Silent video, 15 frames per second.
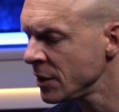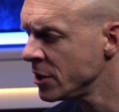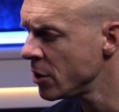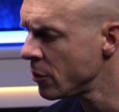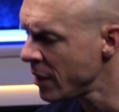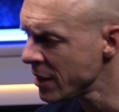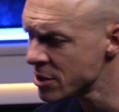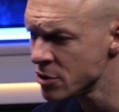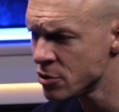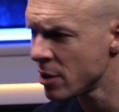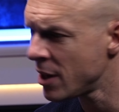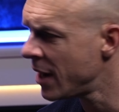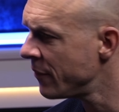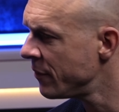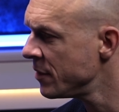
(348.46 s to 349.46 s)
director
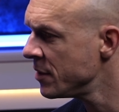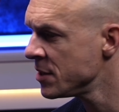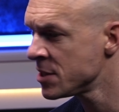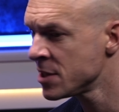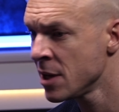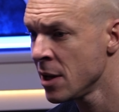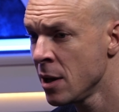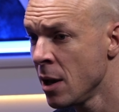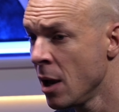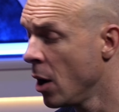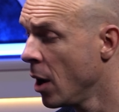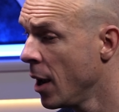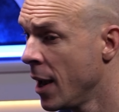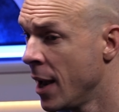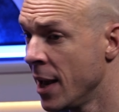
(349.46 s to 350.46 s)
drivers,
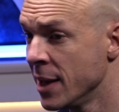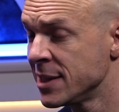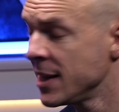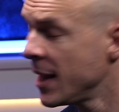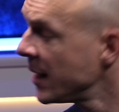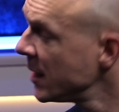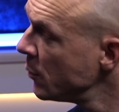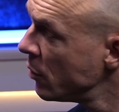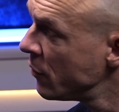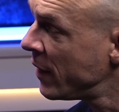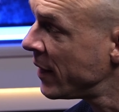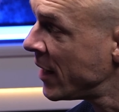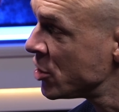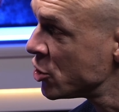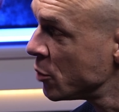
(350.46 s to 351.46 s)
uh, slightly more
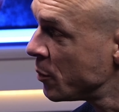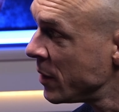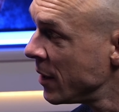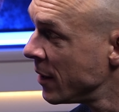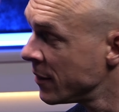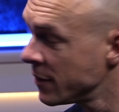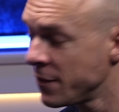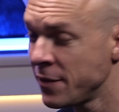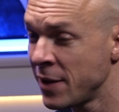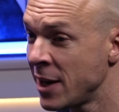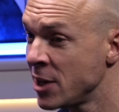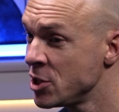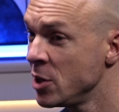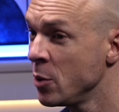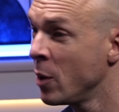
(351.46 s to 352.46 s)
financial pe- uh,
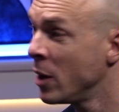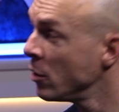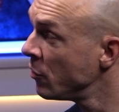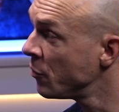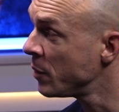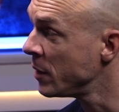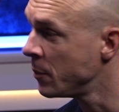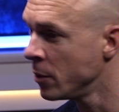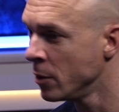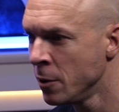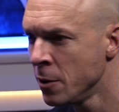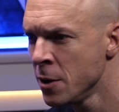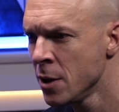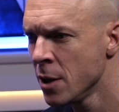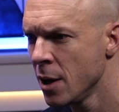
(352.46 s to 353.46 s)
financially well off
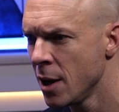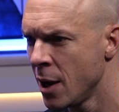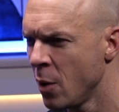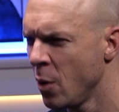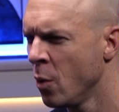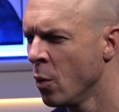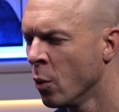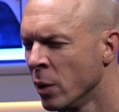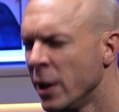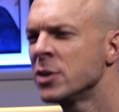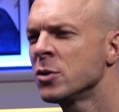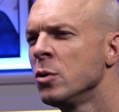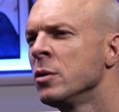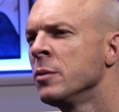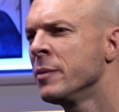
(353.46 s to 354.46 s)
people, uh, or
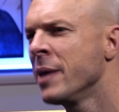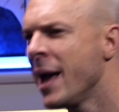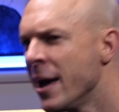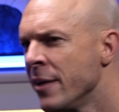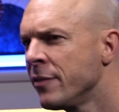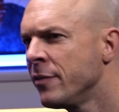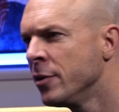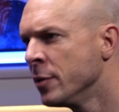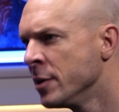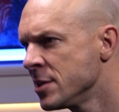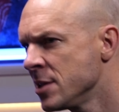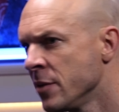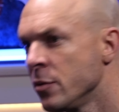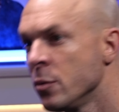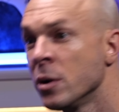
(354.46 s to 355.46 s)
let's call them the
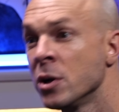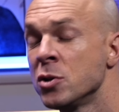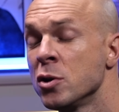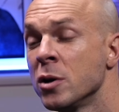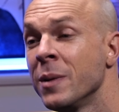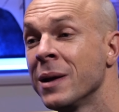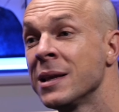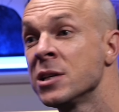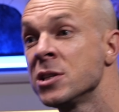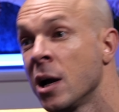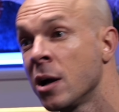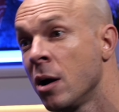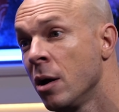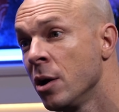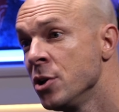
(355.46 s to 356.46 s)
affluent. If we want to talk about the
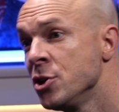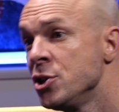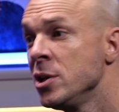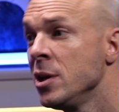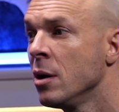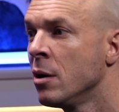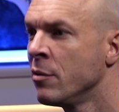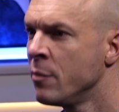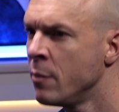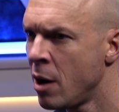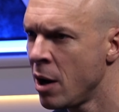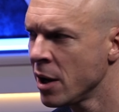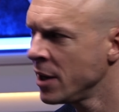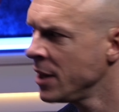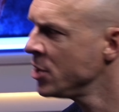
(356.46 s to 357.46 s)
psychology of
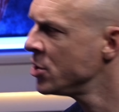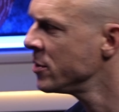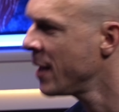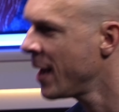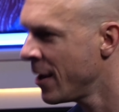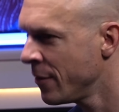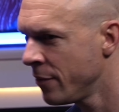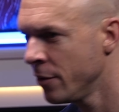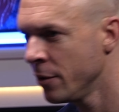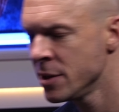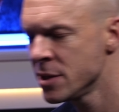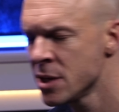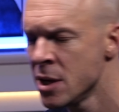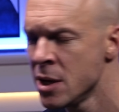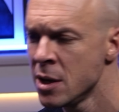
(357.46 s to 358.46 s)
marketing to the
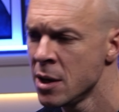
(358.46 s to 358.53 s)
affluent,